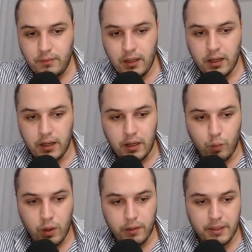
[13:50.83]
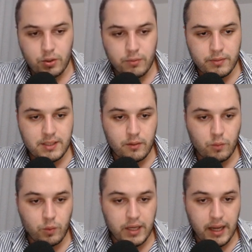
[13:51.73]
1-bedrooms,
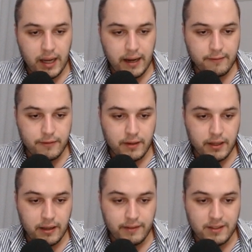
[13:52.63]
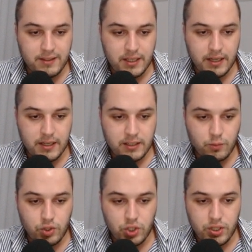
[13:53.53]
we have 11 series,
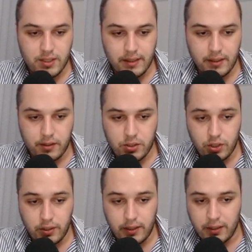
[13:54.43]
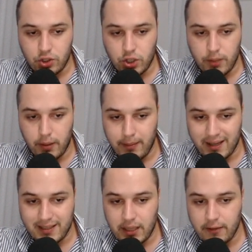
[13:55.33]
which is Nadal Shiba
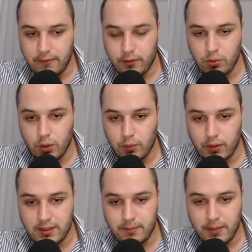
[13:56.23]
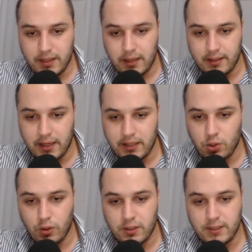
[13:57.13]
backside view towards Meydan
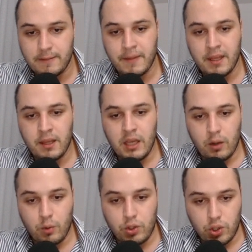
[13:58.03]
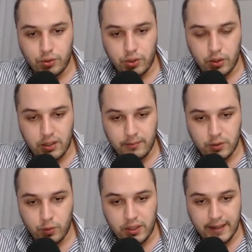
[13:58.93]
Racecourse, which also
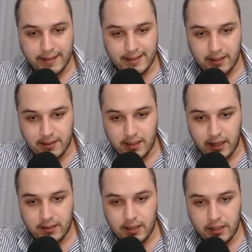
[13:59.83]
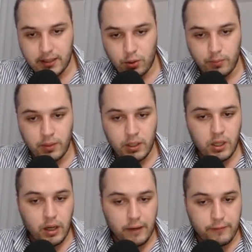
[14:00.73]
comes with excellent size study room.
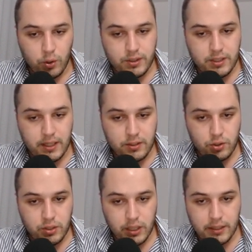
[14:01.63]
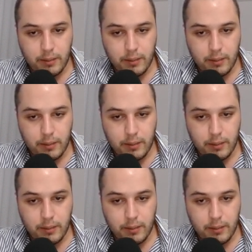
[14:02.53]
Of course, there is utility